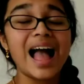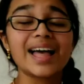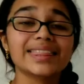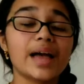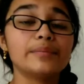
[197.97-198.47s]

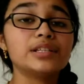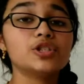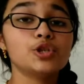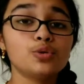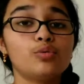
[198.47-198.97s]
and that
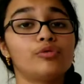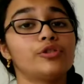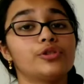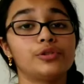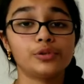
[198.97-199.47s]
means 2
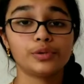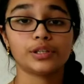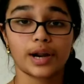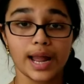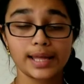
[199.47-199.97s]
over 2 is
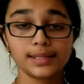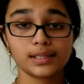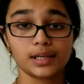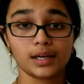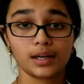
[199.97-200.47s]
our
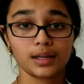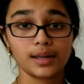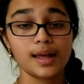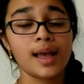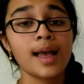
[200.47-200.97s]
answer.
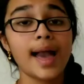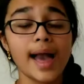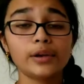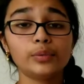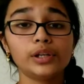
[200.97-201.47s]

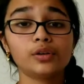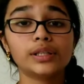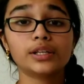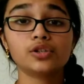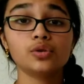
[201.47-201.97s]
And we know
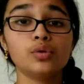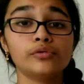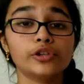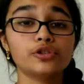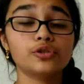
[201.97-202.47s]
that 2
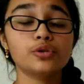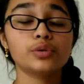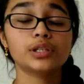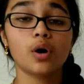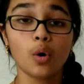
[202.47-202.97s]
over 2
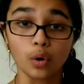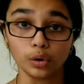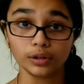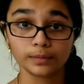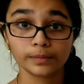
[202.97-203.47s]
is a
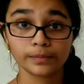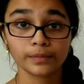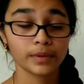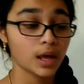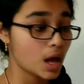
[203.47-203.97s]
whole.
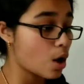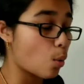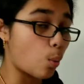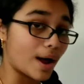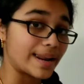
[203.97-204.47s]

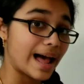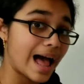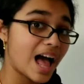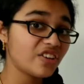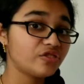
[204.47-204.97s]

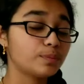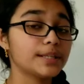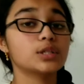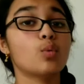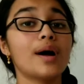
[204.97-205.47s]
1/2
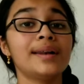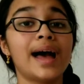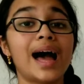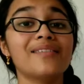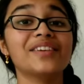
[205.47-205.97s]
plus
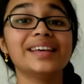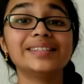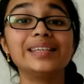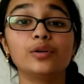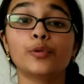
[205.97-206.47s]
1/2
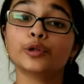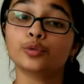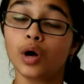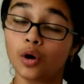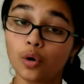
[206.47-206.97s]
is equal to
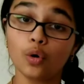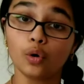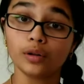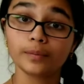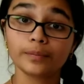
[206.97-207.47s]
a
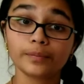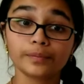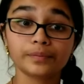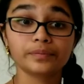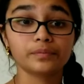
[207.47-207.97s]
whole.
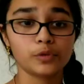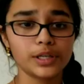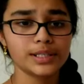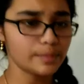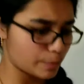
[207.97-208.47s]
Pretty
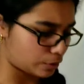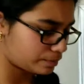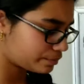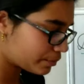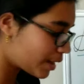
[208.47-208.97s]
simple.
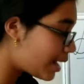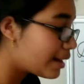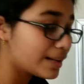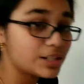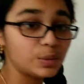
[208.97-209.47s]

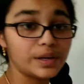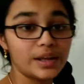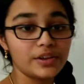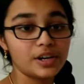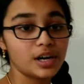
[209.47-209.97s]
Let's do
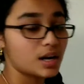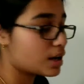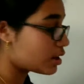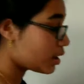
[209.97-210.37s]
another